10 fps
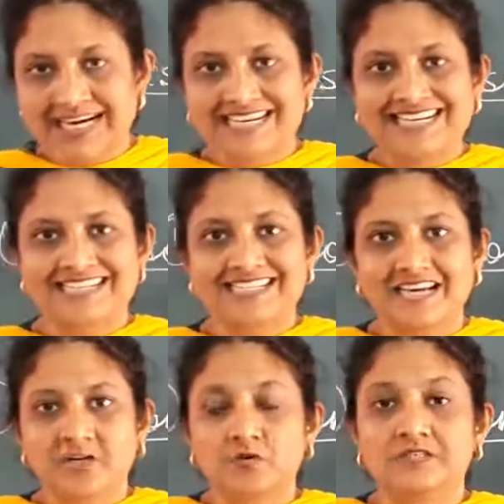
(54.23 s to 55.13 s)
It is
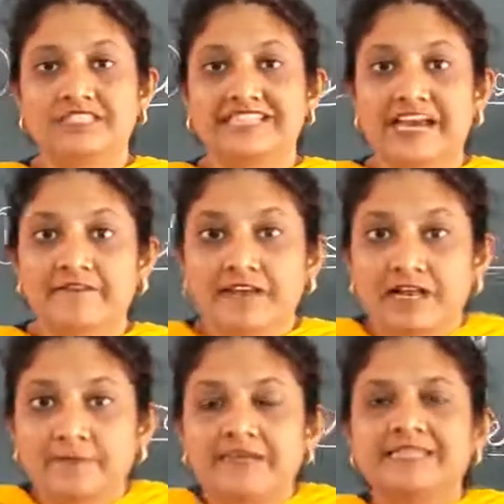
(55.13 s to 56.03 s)
to
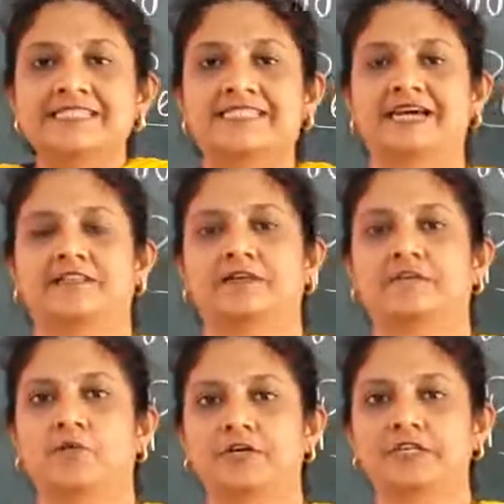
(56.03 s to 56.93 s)
develop inside the
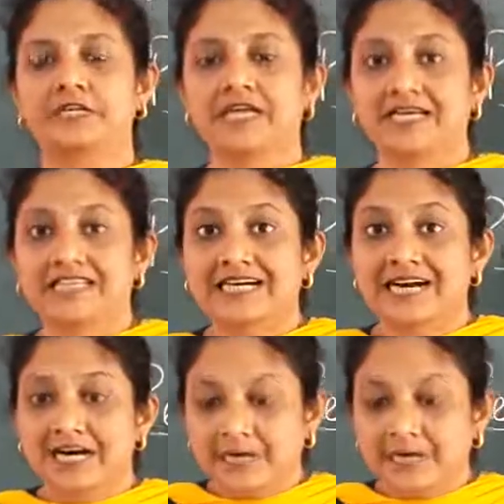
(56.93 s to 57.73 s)
body the